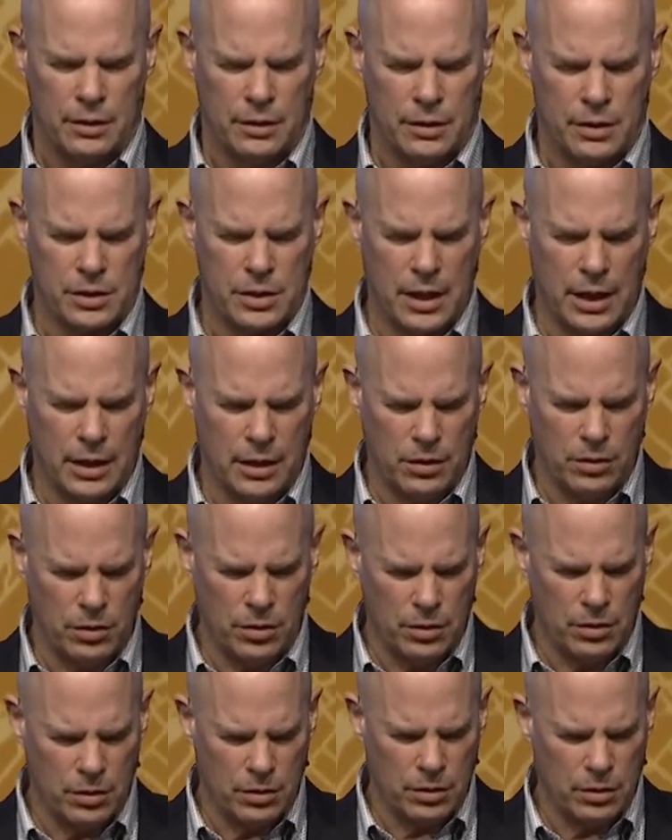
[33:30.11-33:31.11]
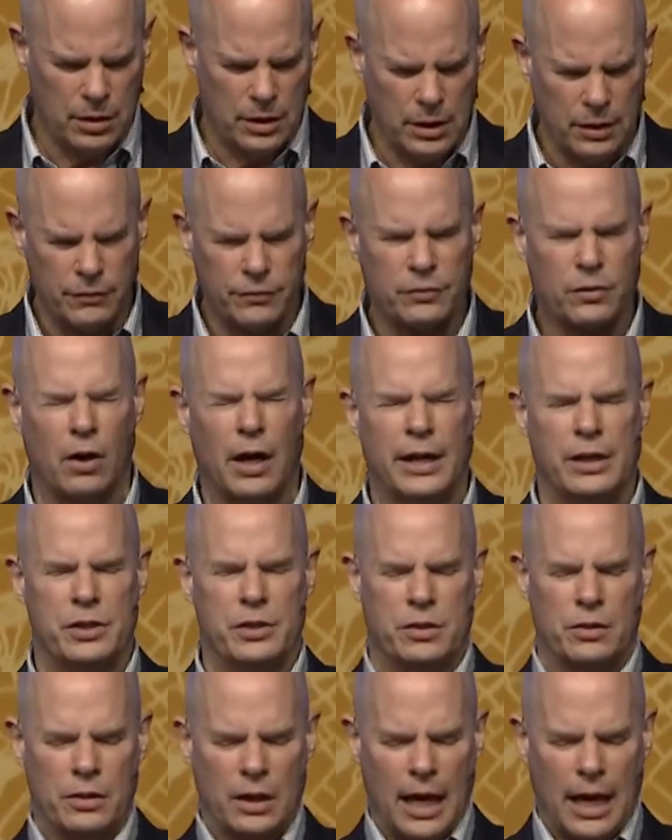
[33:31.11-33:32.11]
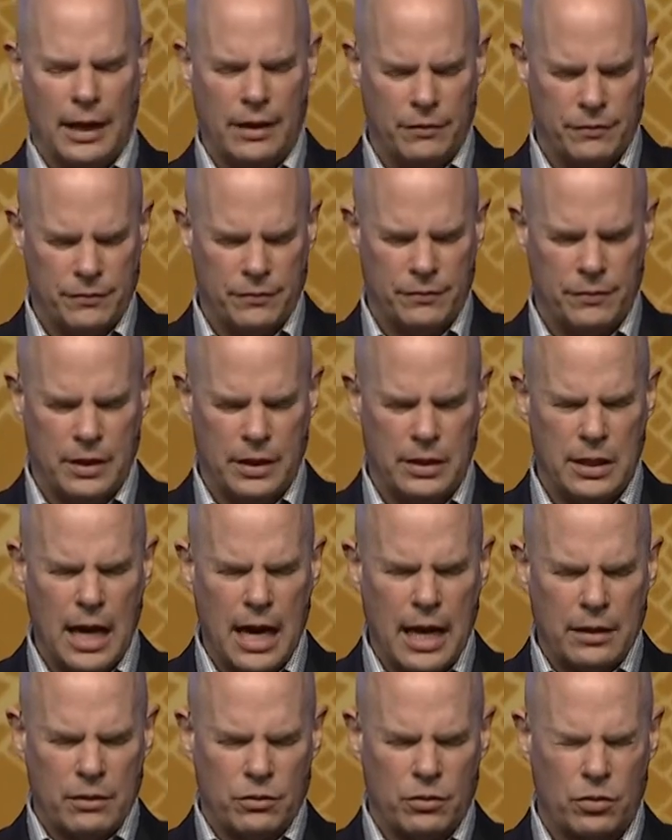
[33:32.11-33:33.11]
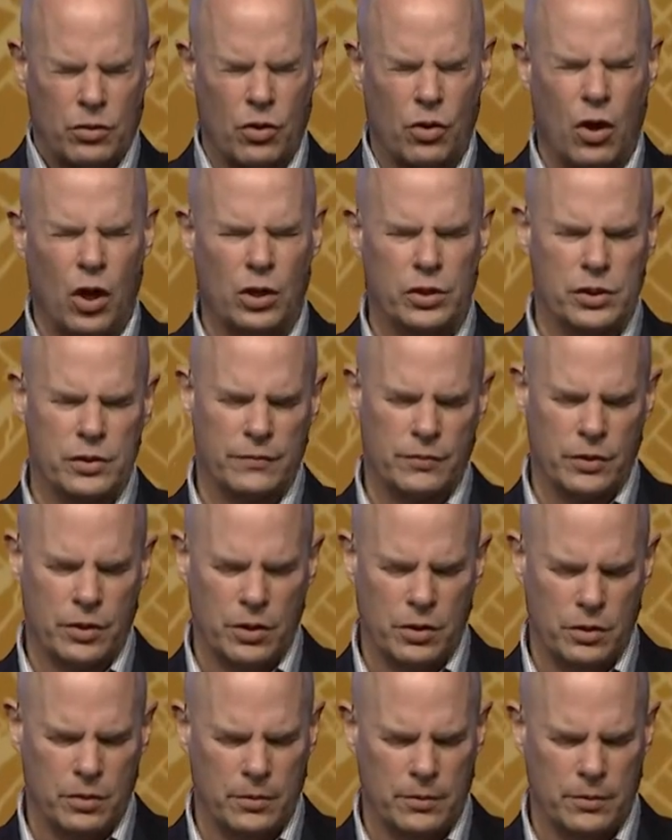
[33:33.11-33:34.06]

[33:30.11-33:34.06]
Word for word: to say, Give Christ your life. He died on the cross for you.